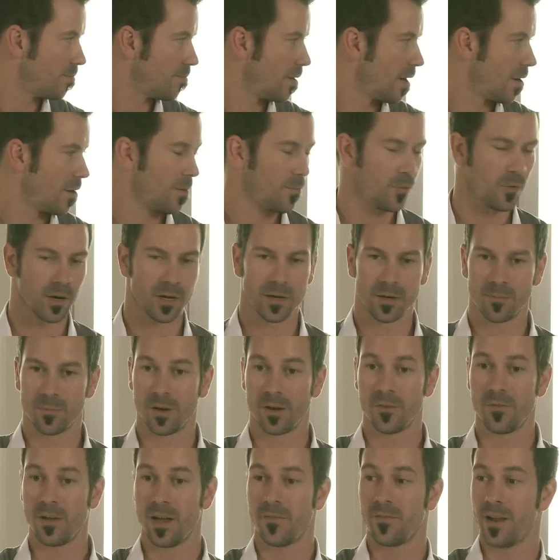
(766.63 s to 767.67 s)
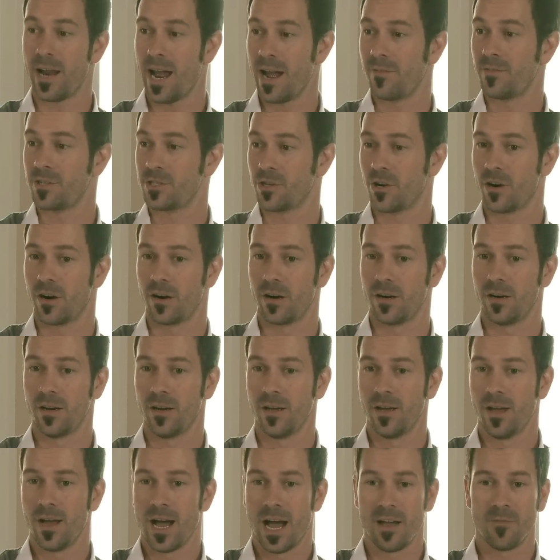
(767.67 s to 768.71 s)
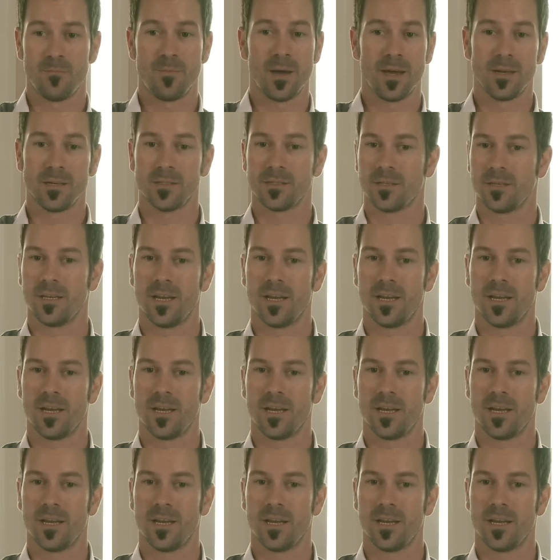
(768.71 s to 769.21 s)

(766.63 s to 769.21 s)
a PowerPoint, yeah. but if you have an avatar, I've been.